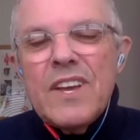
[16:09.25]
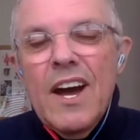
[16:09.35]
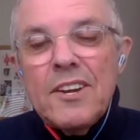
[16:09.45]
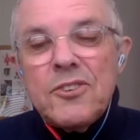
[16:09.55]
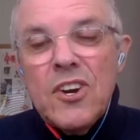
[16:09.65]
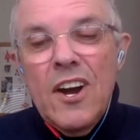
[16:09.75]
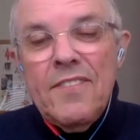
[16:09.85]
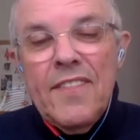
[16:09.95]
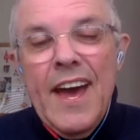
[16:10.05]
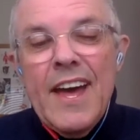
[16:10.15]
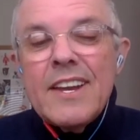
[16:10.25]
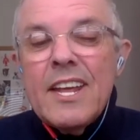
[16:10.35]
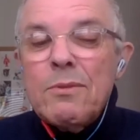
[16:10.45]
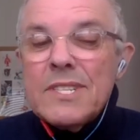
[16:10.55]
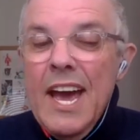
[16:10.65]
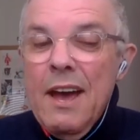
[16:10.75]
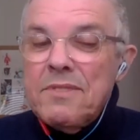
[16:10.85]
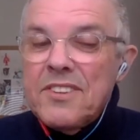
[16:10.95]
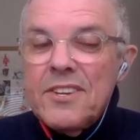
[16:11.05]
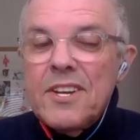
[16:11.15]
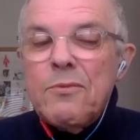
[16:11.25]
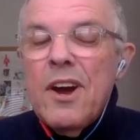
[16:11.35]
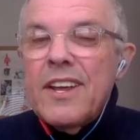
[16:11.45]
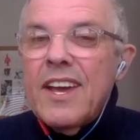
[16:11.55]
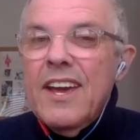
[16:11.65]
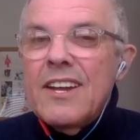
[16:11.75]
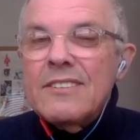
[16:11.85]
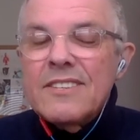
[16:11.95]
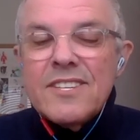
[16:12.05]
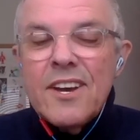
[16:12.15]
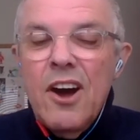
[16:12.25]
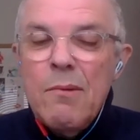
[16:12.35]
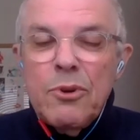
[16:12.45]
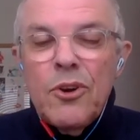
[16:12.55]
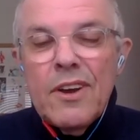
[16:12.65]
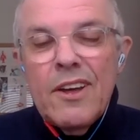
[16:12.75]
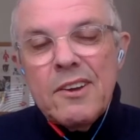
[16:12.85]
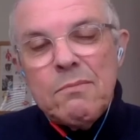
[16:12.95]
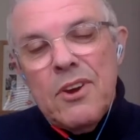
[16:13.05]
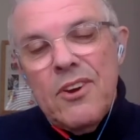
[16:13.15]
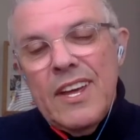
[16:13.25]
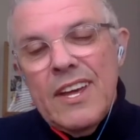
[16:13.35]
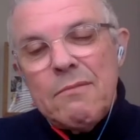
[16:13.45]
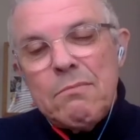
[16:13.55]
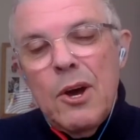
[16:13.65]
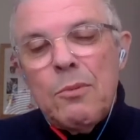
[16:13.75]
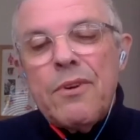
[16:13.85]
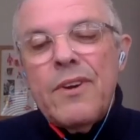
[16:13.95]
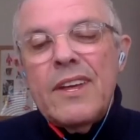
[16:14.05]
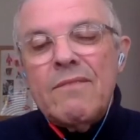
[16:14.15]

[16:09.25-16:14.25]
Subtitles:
I tried that and he was absolutely right again. So I bought loganberry and mulberry.